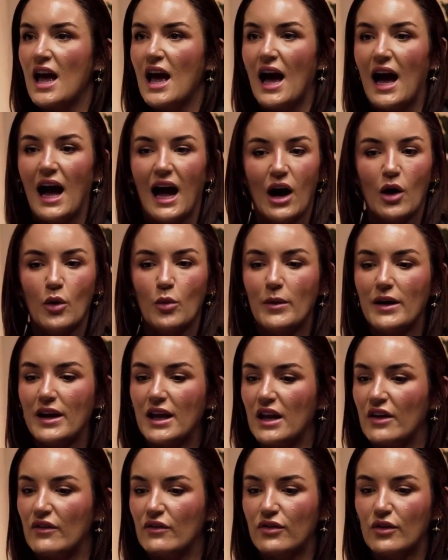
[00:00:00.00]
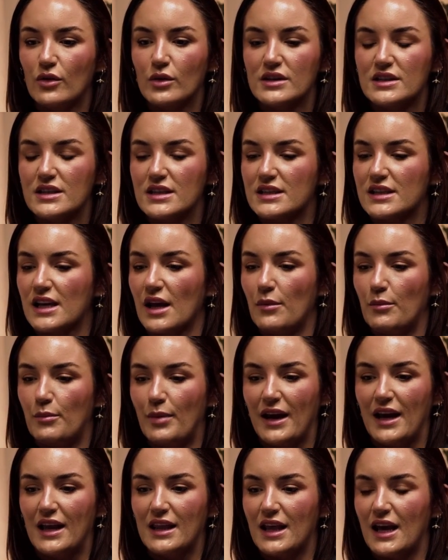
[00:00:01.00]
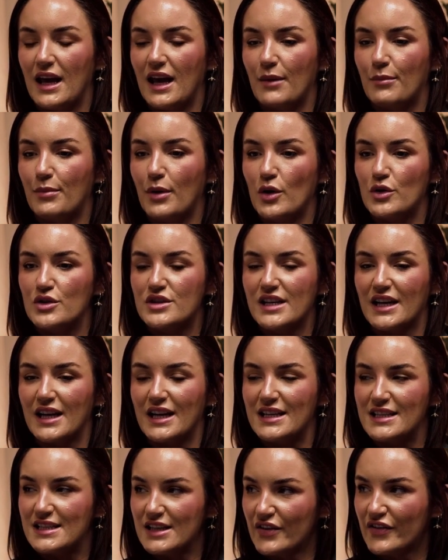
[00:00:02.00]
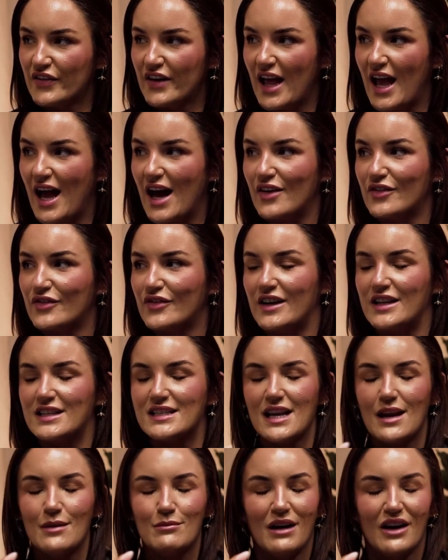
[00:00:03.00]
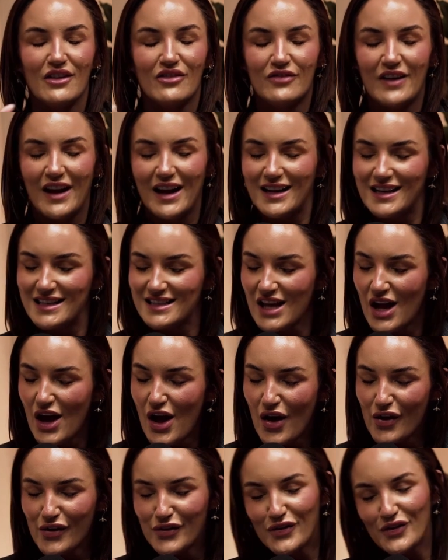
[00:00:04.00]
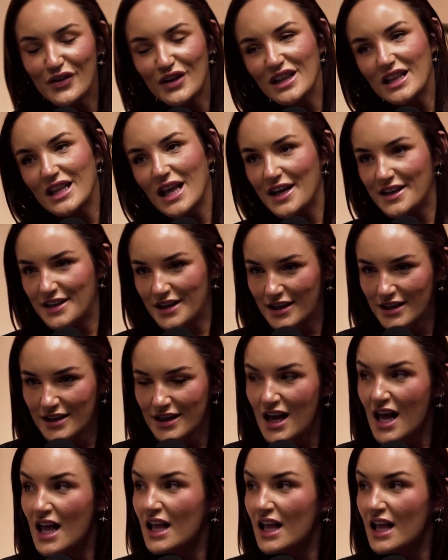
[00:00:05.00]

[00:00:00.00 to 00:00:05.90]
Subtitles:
how many influencers can be there posting in different outfits, and my feed is flooded.